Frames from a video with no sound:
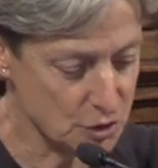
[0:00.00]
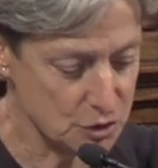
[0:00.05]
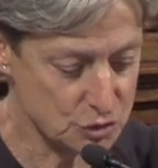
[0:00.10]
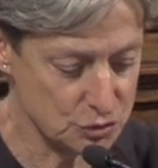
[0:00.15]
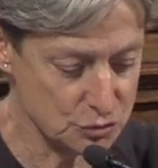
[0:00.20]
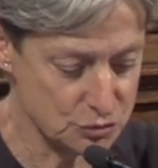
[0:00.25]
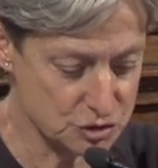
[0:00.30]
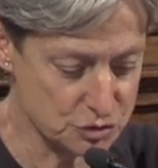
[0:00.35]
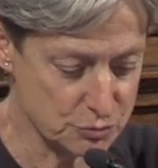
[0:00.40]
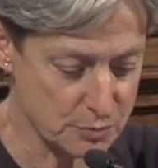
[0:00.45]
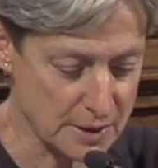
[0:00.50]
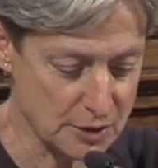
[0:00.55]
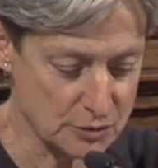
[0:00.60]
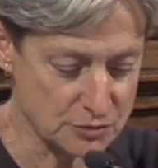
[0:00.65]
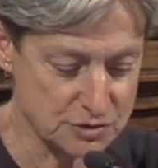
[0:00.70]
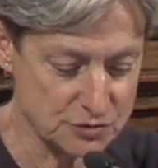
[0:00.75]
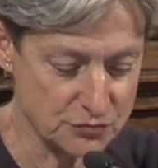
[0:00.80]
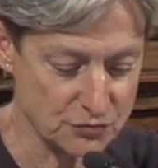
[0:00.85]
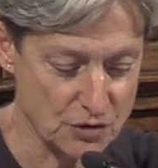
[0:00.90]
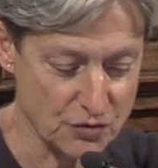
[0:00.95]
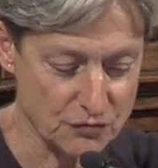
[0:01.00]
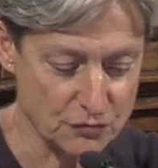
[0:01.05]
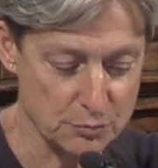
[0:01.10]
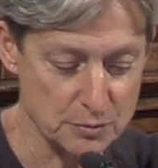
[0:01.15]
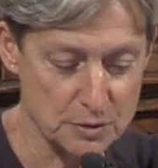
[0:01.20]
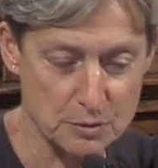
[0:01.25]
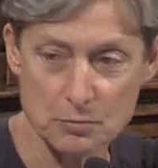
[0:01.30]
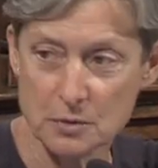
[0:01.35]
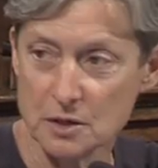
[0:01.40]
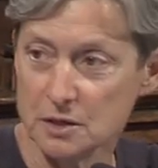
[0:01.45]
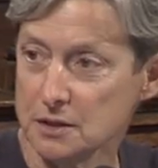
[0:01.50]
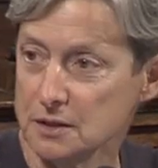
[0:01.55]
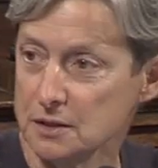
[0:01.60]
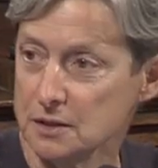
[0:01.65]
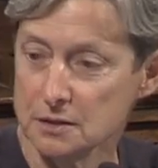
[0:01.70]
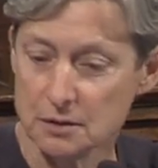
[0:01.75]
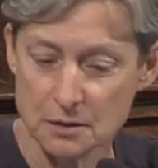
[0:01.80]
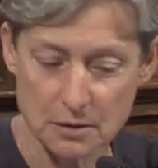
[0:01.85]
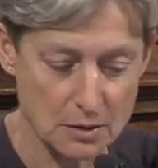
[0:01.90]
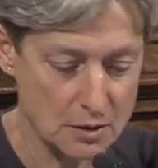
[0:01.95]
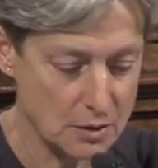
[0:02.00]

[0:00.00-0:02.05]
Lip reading: huge amounts of government money